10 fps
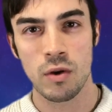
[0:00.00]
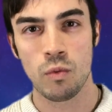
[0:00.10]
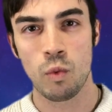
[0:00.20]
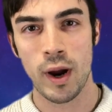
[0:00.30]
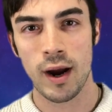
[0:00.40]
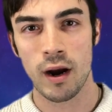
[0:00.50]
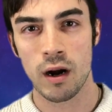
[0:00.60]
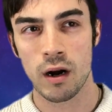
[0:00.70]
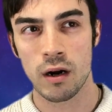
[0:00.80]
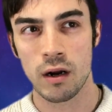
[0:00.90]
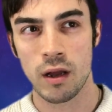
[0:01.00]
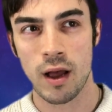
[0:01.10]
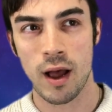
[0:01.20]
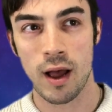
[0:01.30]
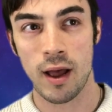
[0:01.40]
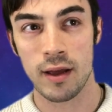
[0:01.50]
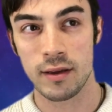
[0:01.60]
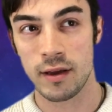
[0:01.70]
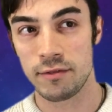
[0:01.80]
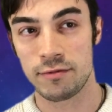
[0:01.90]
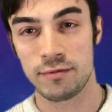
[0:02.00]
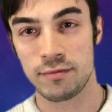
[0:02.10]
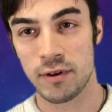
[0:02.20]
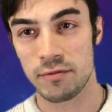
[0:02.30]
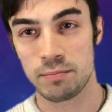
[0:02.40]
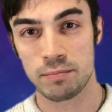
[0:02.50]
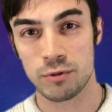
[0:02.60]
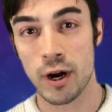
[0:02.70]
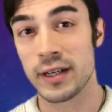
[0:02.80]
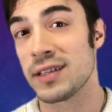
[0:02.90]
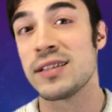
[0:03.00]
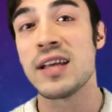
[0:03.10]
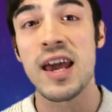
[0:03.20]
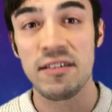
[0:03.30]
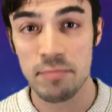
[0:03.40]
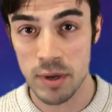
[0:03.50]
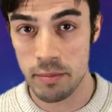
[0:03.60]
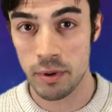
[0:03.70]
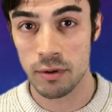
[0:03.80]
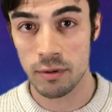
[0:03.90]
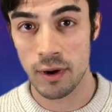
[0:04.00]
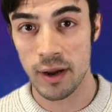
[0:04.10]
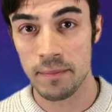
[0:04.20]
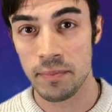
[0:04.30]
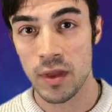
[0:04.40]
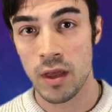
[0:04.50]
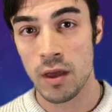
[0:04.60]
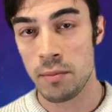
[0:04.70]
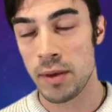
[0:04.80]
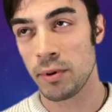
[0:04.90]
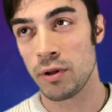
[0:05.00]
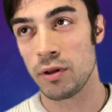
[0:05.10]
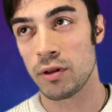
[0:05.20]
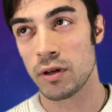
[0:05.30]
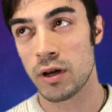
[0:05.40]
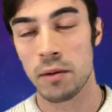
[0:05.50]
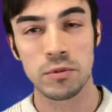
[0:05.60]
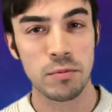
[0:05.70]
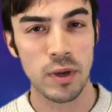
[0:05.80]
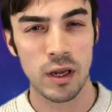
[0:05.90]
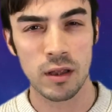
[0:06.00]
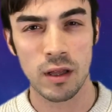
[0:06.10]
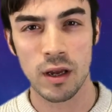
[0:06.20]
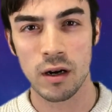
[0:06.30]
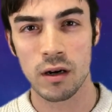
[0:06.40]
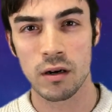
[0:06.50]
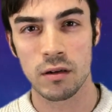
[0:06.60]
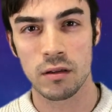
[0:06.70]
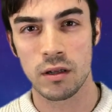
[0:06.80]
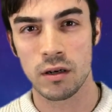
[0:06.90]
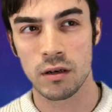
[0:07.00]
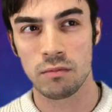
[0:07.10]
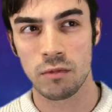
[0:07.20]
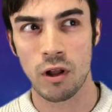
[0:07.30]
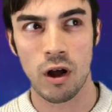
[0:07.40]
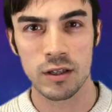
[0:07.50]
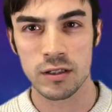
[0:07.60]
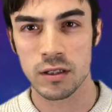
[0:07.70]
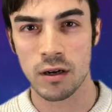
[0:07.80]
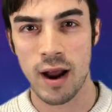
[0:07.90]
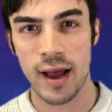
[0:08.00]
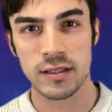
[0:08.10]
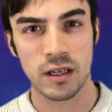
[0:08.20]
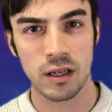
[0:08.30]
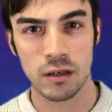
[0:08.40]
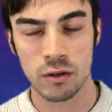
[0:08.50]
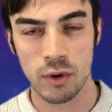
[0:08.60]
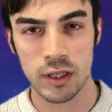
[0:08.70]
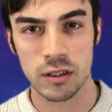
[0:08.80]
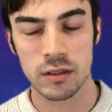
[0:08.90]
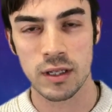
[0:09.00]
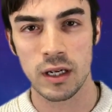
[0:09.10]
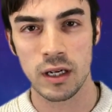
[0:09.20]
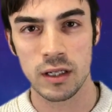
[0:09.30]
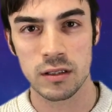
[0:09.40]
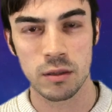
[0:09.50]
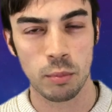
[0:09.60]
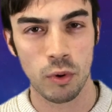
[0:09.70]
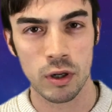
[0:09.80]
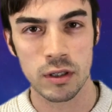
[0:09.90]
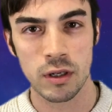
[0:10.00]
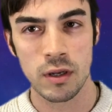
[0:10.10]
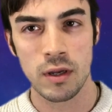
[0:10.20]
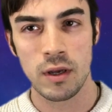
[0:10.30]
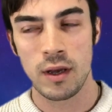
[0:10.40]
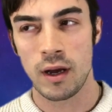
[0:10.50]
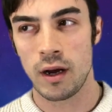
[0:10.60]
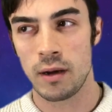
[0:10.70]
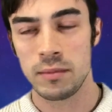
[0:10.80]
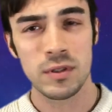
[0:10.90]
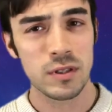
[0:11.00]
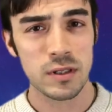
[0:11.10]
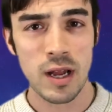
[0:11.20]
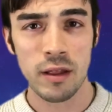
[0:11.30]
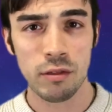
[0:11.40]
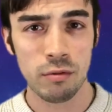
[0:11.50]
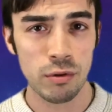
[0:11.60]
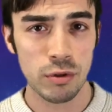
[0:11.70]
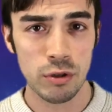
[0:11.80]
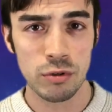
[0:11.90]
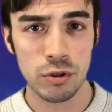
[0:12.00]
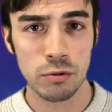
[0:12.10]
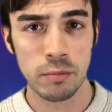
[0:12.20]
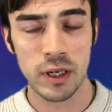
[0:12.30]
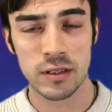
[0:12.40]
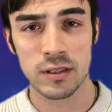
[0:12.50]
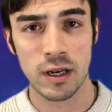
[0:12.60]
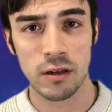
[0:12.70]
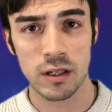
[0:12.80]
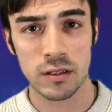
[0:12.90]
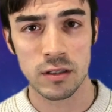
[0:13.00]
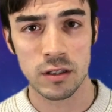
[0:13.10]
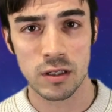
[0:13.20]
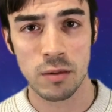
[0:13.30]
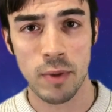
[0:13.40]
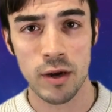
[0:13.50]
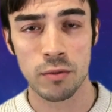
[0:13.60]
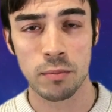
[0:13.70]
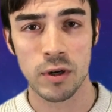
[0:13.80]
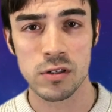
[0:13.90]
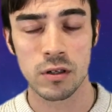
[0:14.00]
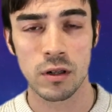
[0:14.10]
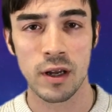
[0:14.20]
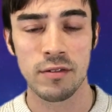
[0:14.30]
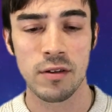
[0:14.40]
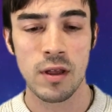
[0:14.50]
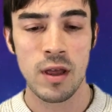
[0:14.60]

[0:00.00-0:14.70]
where I, have I've tried to save people, right? People come to me and they're they're lost, they're asking questions, they need support. Um, this is not through YouTube necessarily. This is just in my own personal life.